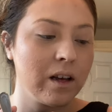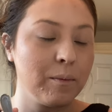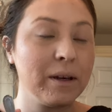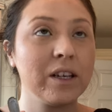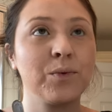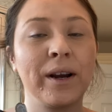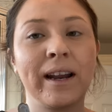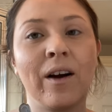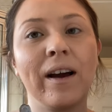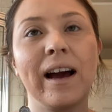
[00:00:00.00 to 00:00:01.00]
Because right
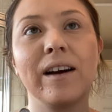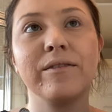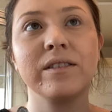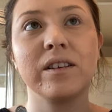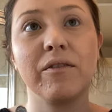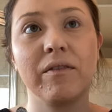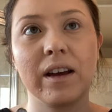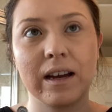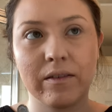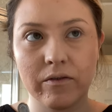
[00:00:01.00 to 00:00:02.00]
now I have stuff
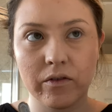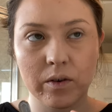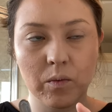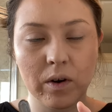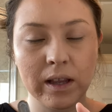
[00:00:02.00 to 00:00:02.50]
everywhere.